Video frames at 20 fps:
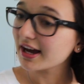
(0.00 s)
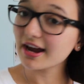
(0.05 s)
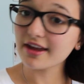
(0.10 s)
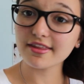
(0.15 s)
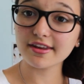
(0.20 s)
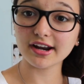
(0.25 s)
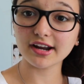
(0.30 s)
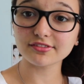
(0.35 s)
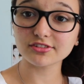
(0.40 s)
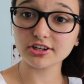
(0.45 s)

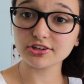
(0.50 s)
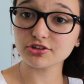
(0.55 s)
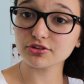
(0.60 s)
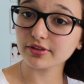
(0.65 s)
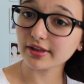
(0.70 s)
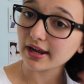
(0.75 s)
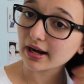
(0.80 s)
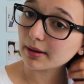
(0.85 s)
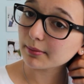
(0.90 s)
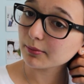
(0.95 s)
And then after I do
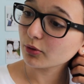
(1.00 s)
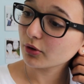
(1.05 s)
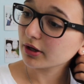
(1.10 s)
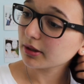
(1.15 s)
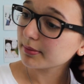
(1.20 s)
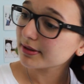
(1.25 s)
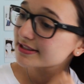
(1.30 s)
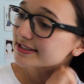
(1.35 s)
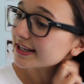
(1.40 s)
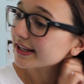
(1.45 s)
that, I'm going
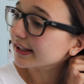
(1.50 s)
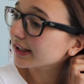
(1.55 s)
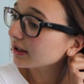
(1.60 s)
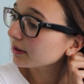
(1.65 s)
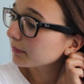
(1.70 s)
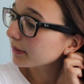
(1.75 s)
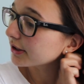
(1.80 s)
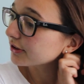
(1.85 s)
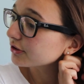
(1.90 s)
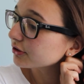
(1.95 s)
to be
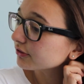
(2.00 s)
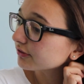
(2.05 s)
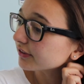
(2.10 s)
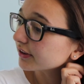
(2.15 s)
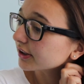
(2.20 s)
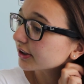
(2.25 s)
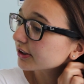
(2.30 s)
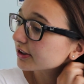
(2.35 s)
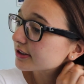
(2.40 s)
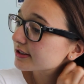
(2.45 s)
taking my two
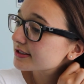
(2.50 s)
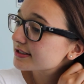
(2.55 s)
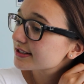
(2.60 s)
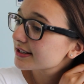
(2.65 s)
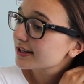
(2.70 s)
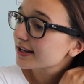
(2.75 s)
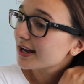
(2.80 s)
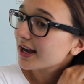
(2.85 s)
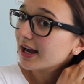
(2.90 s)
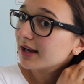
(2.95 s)
fingers
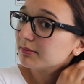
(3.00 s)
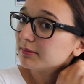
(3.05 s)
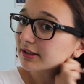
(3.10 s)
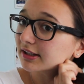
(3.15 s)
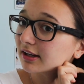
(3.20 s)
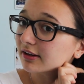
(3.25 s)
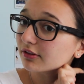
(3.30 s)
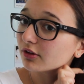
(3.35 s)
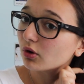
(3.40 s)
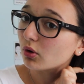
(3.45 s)
and
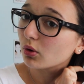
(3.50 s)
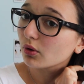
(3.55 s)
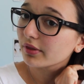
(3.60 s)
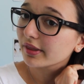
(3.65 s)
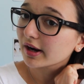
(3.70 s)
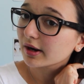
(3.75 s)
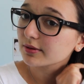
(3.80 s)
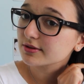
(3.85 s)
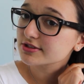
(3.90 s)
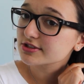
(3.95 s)
making the hole
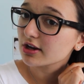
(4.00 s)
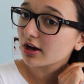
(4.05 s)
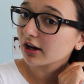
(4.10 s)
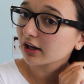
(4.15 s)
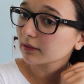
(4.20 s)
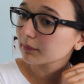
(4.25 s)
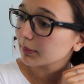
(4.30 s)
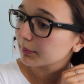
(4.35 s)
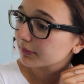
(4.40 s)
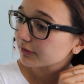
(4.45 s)
that I was
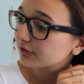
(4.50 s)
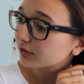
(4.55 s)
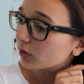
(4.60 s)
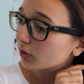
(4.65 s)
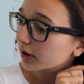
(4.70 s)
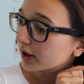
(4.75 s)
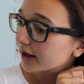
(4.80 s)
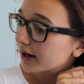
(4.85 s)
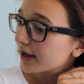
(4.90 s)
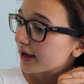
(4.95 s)
talking about
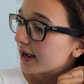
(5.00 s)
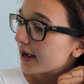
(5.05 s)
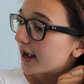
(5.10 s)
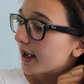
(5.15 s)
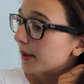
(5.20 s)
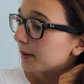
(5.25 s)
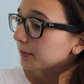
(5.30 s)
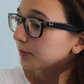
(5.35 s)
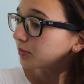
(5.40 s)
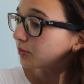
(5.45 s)
before
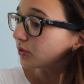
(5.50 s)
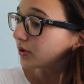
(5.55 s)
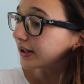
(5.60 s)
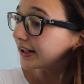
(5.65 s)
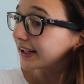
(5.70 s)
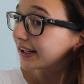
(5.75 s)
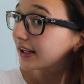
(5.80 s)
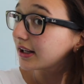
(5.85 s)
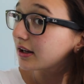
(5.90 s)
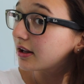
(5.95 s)
and
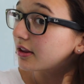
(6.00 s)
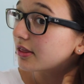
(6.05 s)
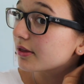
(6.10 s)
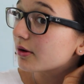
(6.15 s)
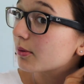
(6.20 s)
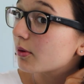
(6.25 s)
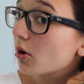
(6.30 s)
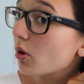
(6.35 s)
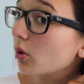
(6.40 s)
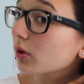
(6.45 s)
bringing
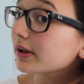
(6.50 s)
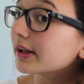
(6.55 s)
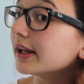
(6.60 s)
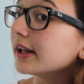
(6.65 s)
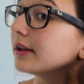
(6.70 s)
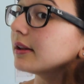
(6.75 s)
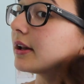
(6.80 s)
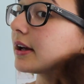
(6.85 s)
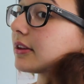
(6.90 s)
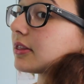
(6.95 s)
the hole
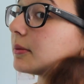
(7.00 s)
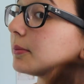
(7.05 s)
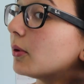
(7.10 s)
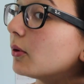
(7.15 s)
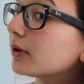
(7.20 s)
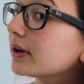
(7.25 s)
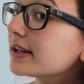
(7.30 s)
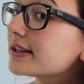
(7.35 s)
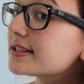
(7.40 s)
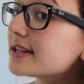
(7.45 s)
in, like the
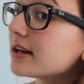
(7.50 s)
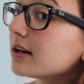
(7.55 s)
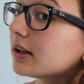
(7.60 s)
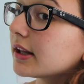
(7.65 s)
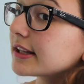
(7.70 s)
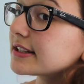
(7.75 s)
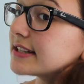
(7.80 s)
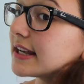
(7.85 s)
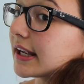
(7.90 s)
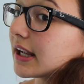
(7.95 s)
ponytail,
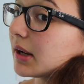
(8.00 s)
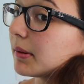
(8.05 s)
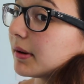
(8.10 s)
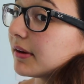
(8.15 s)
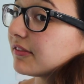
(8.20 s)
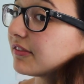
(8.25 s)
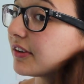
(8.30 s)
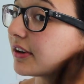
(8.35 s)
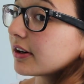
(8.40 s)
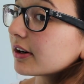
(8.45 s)
like taking
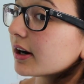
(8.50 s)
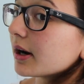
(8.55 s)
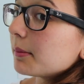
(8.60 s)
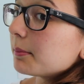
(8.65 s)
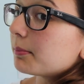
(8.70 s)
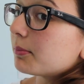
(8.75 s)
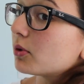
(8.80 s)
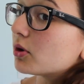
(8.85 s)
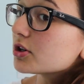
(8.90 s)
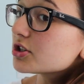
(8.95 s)
my finger
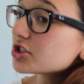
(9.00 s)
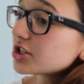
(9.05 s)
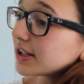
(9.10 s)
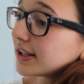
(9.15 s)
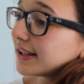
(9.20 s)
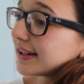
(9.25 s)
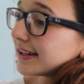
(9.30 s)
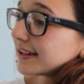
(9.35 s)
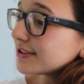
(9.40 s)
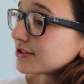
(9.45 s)
and
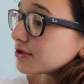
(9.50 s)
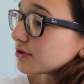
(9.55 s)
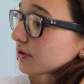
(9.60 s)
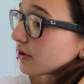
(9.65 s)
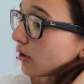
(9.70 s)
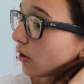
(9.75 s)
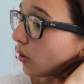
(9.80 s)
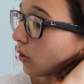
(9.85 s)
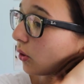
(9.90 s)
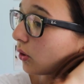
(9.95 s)
pushing it into
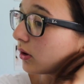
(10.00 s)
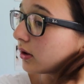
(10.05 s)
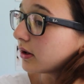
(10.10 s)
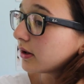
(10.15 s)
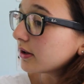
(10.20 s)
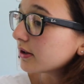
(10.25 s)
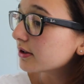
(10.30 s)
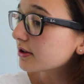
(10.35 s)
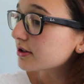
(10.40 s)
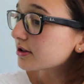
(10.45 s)
the
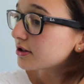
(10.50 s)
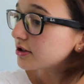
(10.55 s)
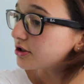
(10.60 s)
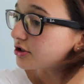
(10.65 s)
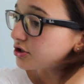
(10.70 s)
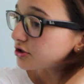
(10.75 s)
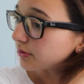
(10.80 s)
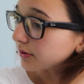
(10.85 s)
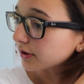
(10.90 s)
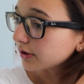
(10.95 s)
hole
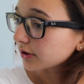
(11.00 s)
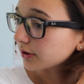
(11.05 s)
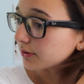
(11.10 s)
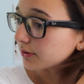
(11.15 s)
so it